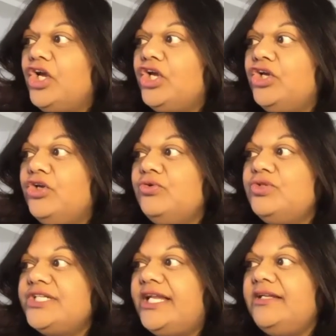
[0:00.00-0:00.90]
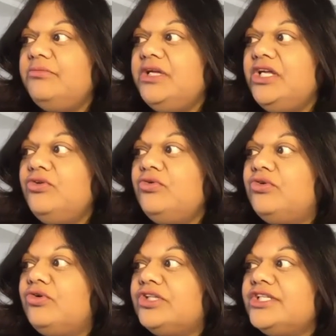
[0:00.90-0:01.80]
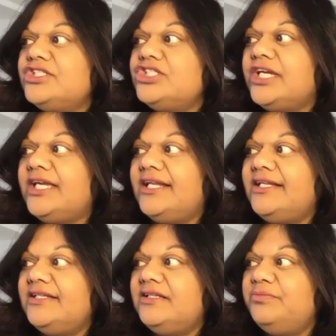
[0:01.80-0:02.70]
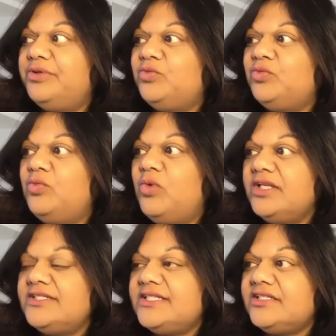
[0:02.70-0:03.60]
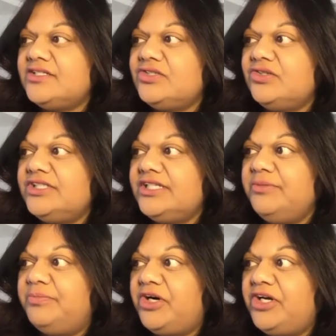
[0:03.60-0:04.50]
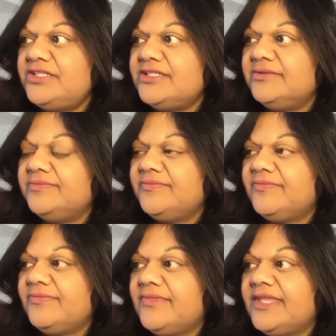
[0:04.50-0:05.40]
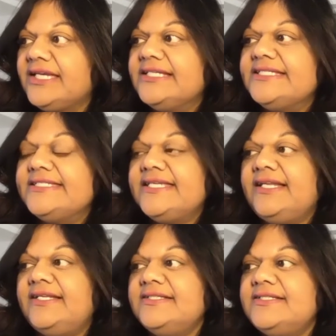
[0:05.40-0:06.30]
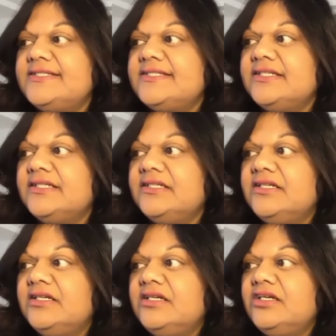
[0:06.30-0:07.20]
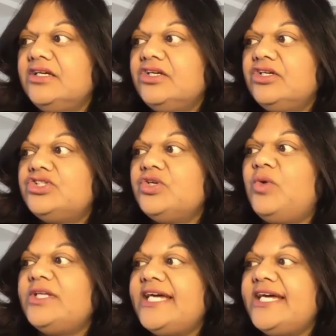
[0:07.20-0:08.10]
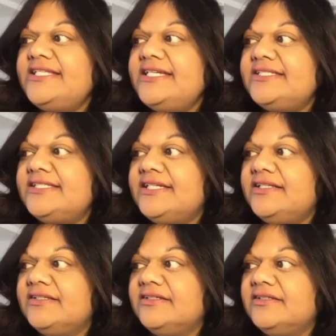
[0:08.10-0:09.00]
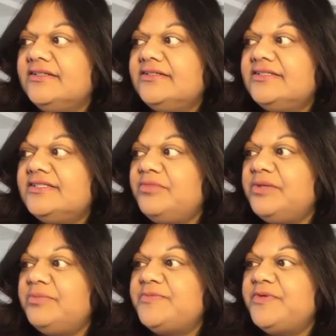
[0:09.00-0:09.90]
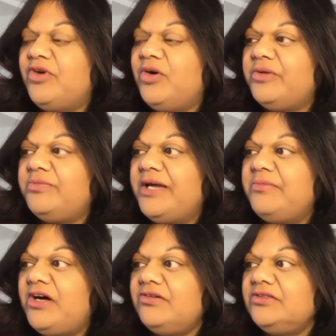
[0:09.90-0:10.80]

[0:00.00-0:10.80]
You telling me you cooked this chicken and didn't put one set of salt in the pot? Silence. So what I tasted? Something must be wrong with my mouth.